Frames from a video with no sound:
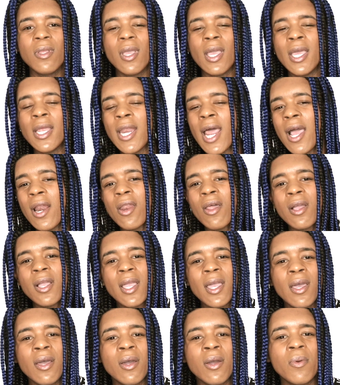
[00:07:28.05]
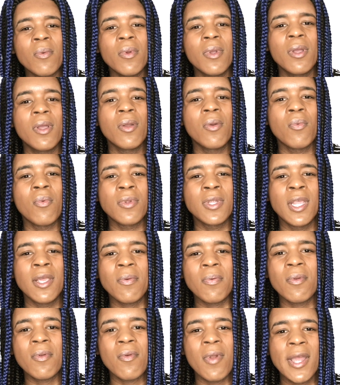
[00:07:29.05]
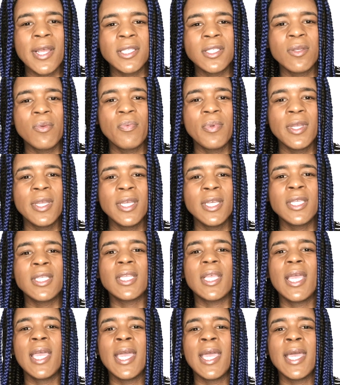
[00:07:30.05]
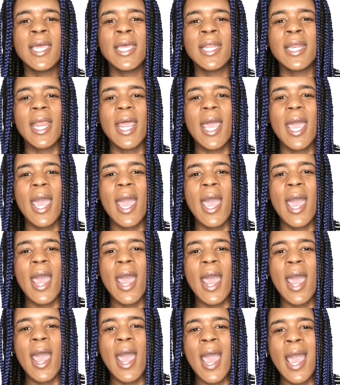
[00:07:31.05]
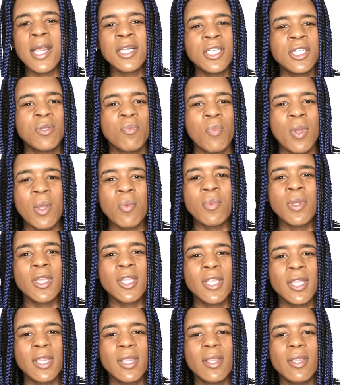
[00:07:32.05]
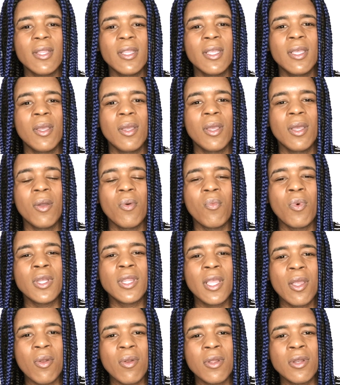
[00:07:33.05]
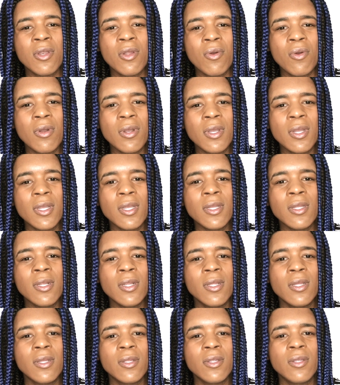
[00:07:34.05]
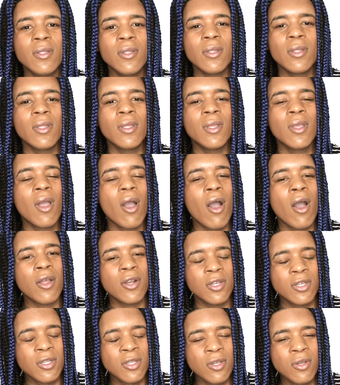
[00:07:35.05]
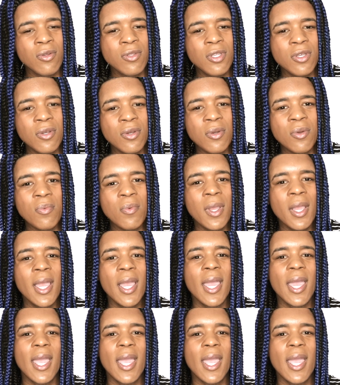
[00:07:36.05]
and I looked up different recipes and I just mimicked what they were doing on YouTube.